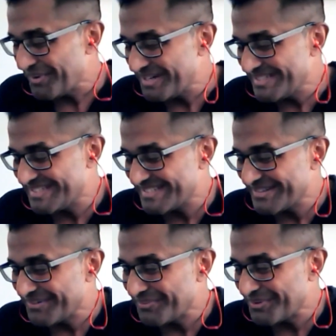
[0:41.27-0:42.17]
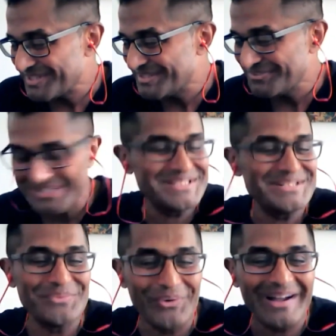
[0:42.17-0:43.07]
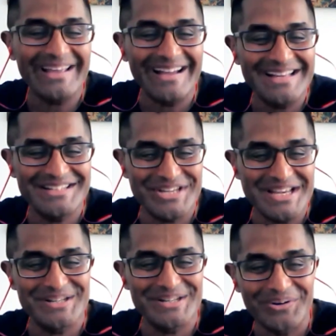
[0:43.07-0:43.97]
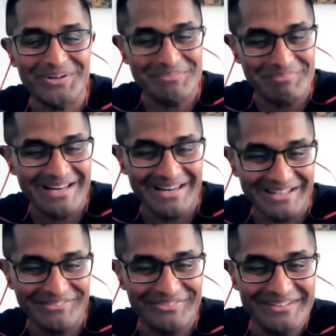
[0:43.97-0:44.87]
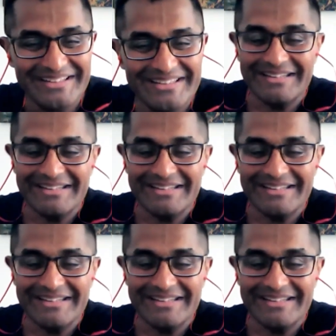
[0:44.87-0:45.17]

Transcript: was the reason why I changed a lot in my life.